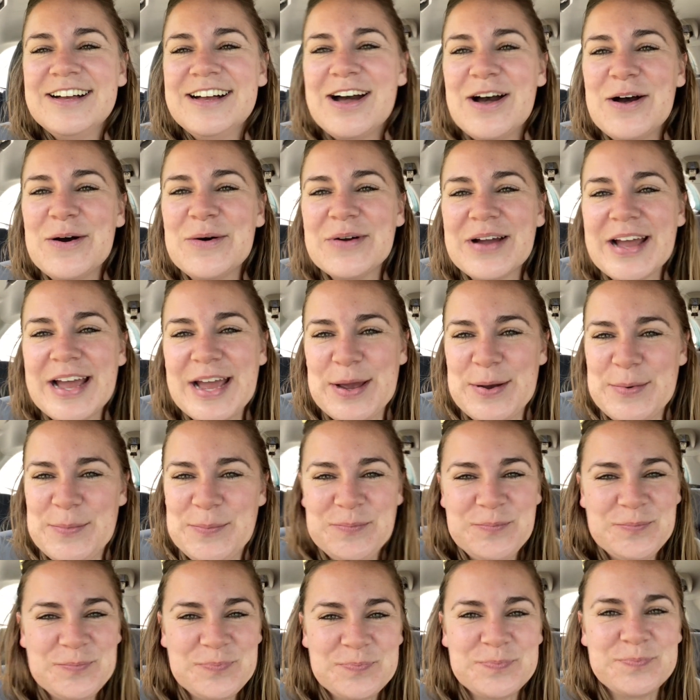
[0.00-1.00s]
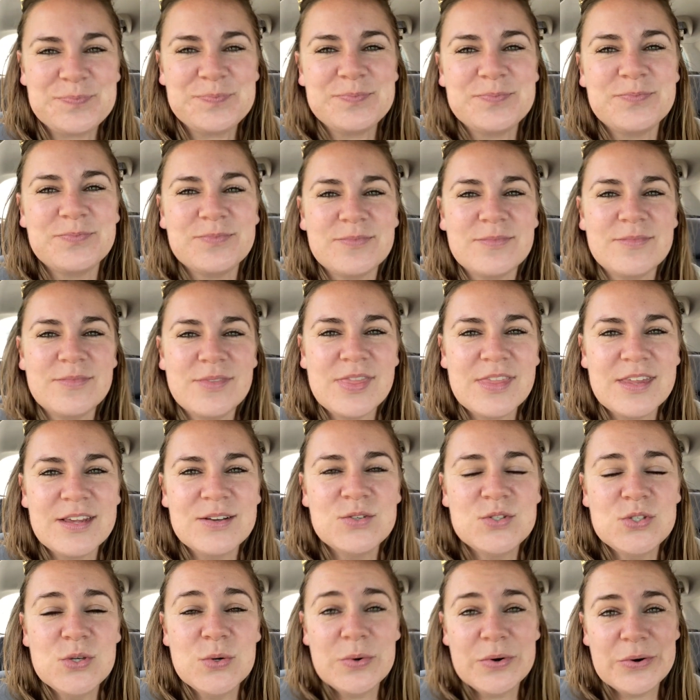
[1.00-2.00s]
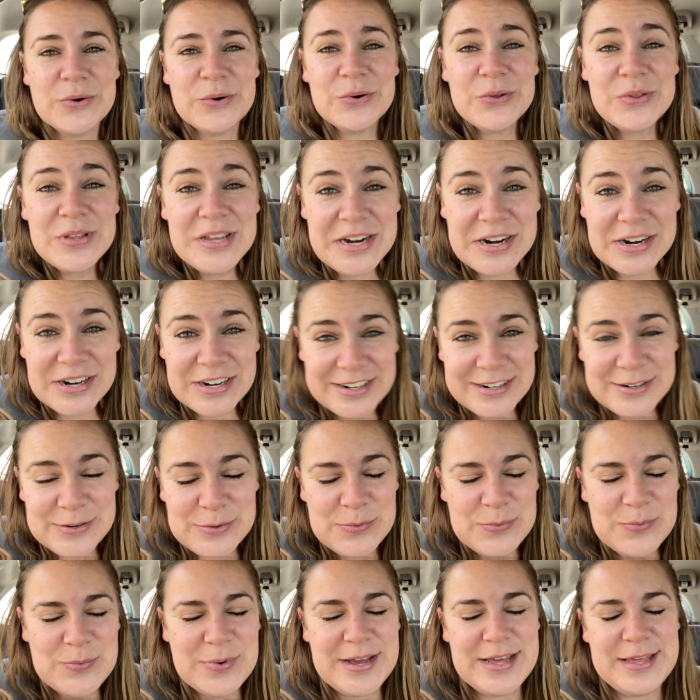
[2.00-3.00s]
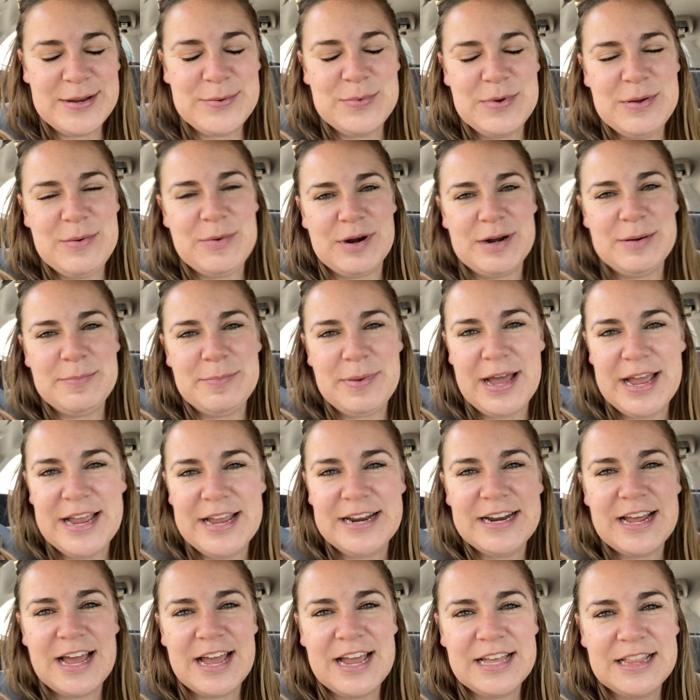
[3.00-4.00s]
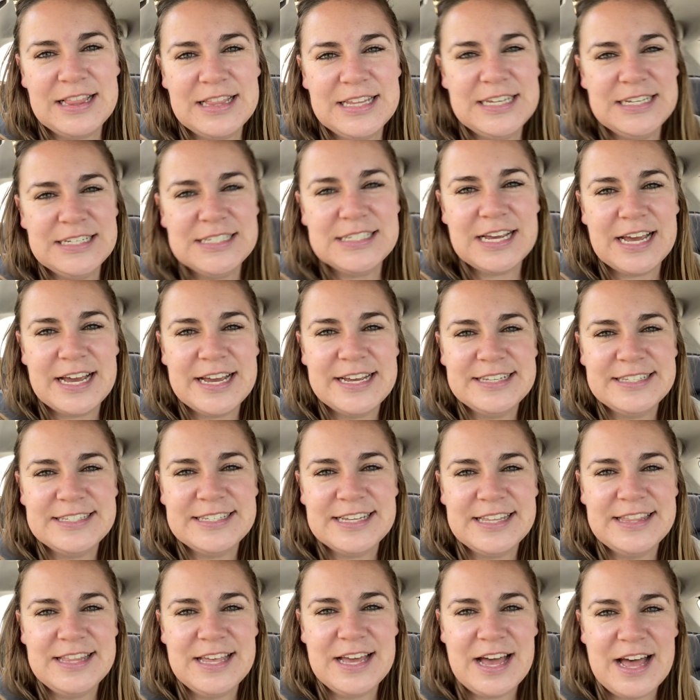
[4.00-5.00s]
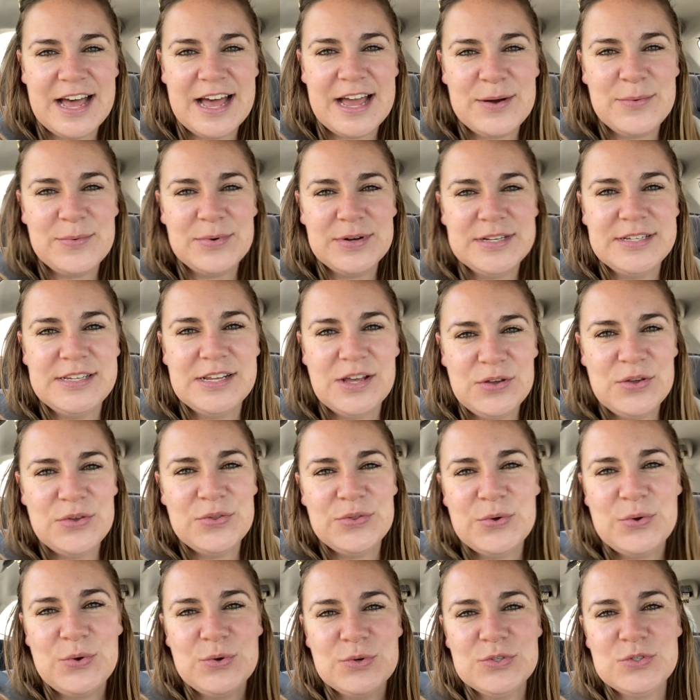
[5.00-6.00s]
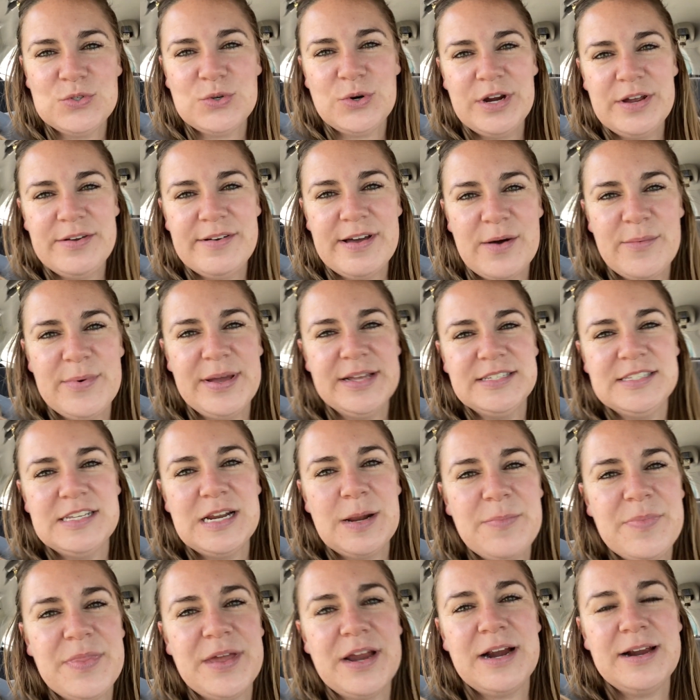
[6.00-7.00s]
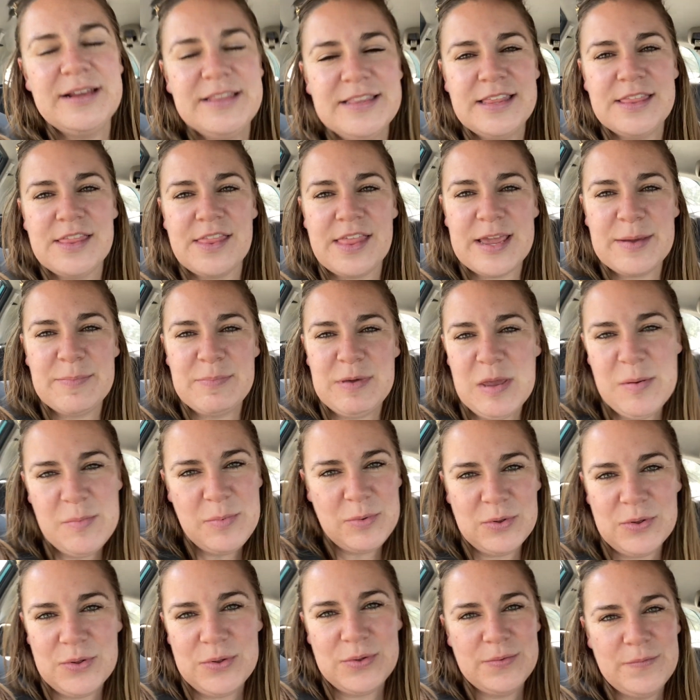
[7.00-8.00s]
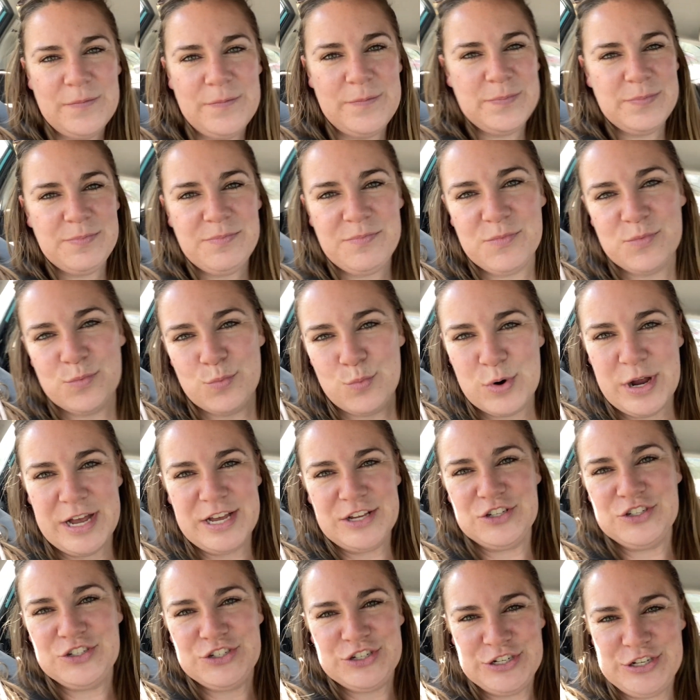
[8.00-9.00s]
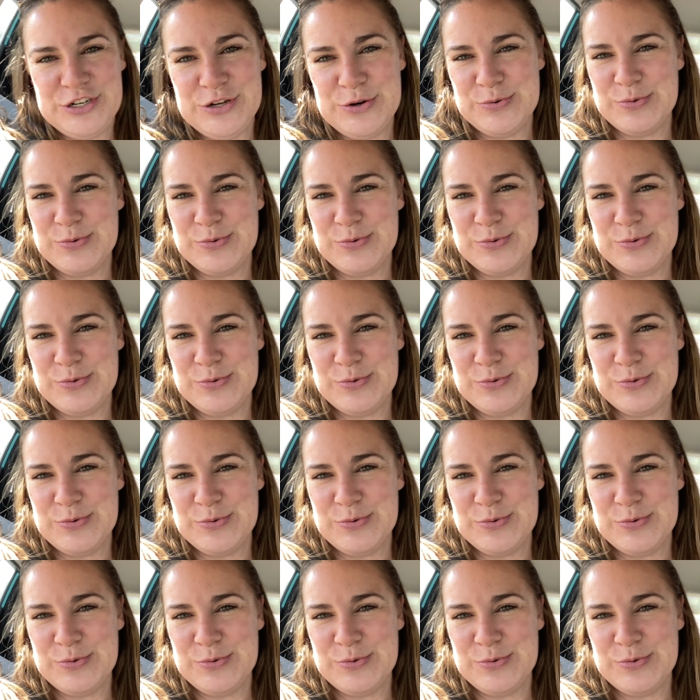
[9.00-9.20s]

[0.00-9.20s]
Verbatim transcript: Okay, so earlier when we were in Pine Island, I said that I would tell you the whole story of how we ended up there, and then like people rushed to